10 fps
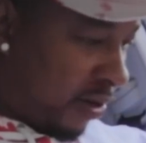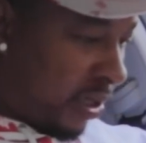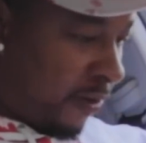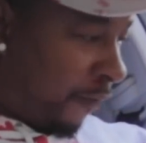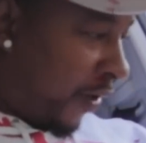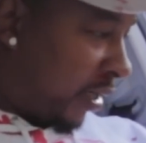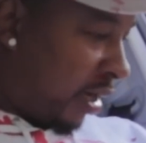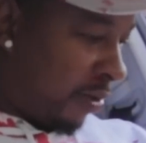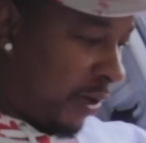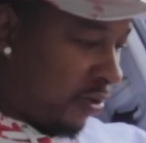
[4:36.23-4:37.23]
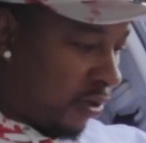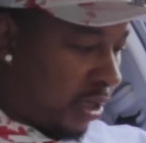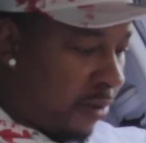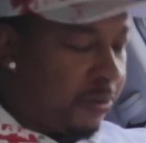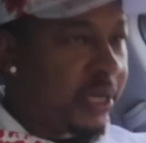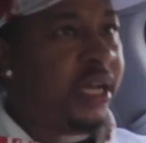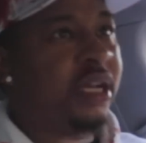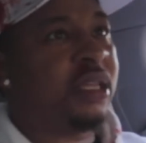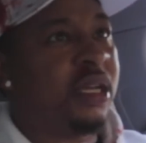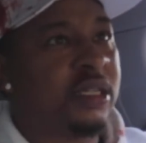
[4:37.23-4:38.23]
I was getting fucked up. Them niggas was stumping me and
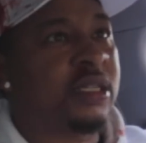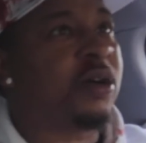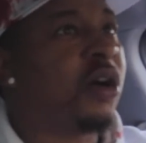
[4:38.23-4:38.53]
everything.